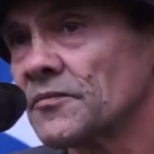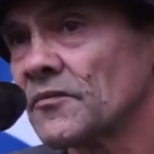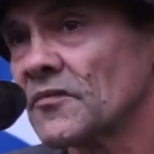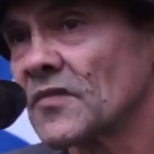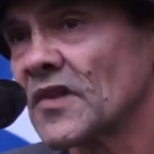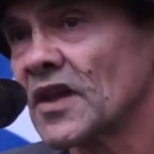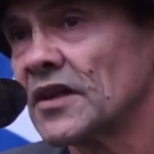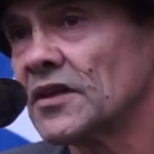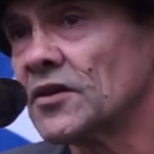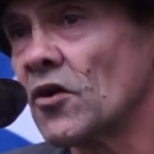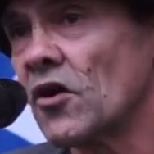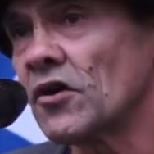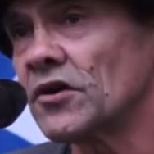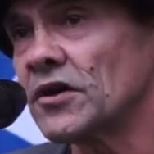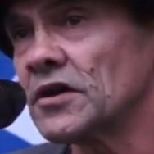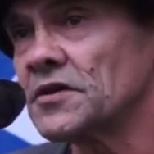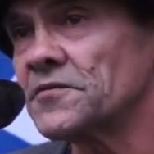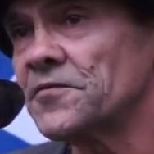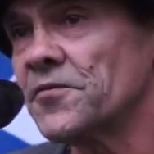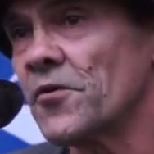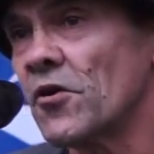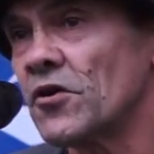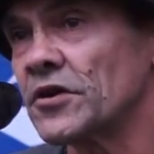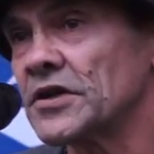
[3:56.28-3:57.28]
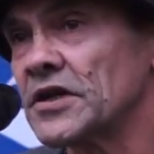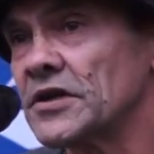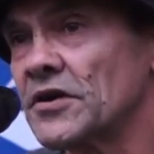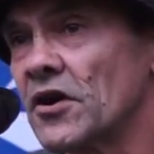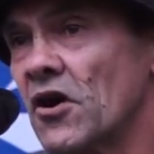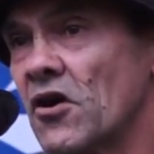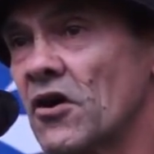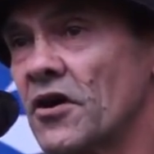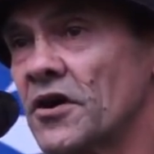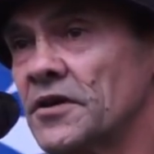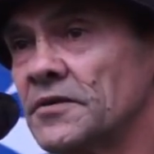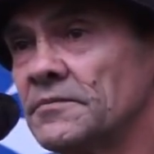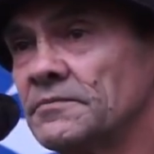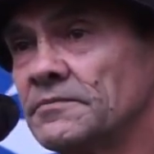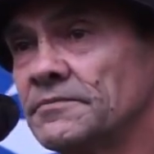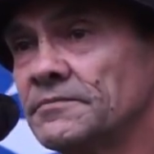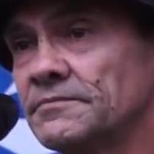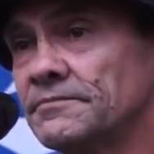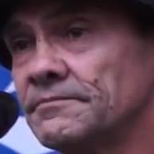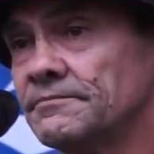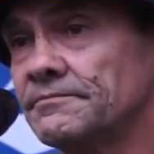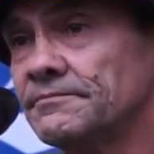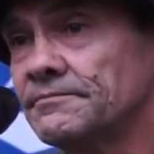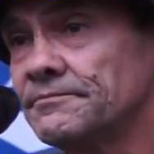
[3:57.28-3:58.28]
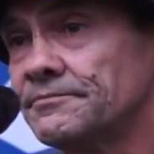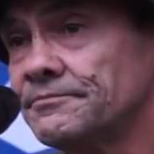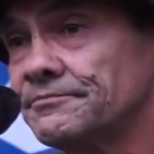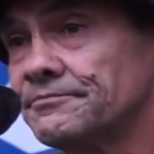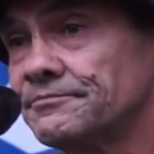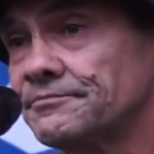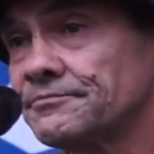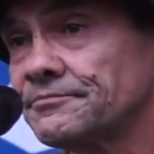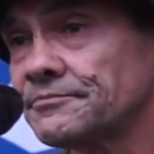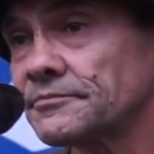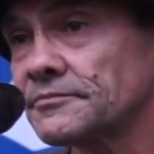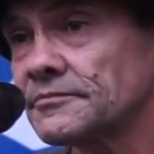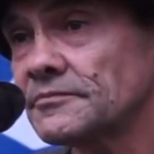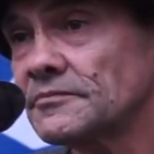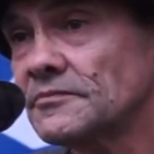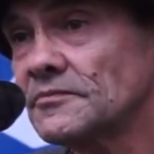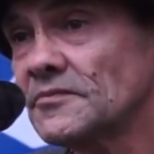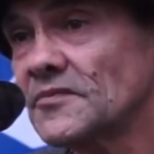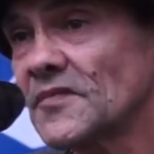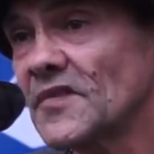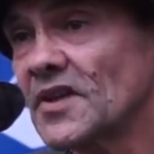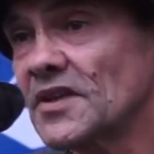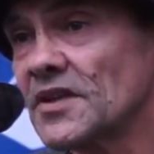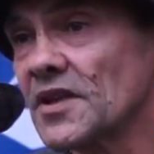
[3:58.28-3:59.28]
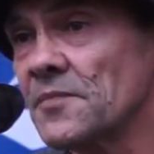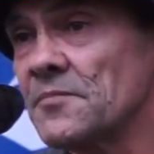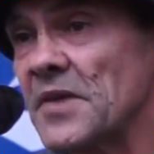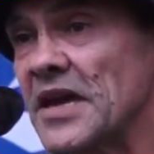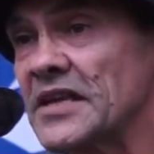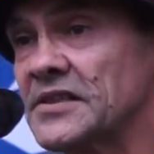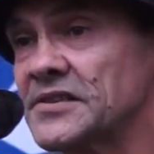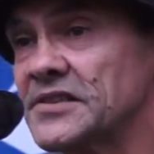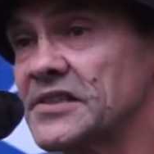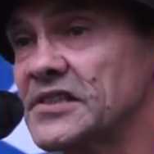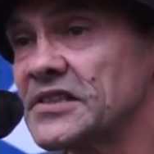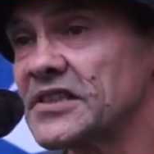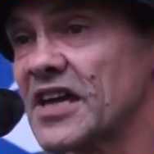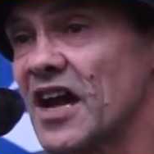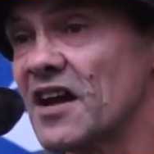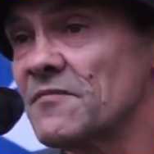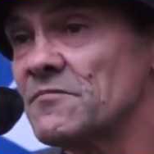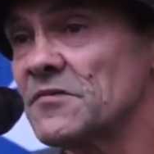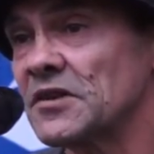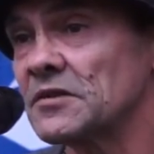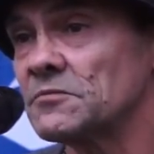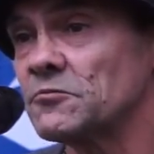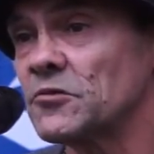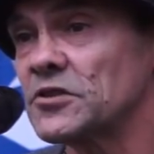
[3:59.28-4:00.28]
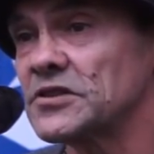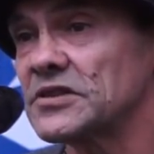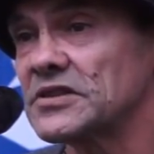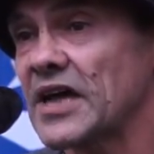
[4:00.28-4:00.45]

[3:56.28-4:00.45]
In 1949, the Menzies government was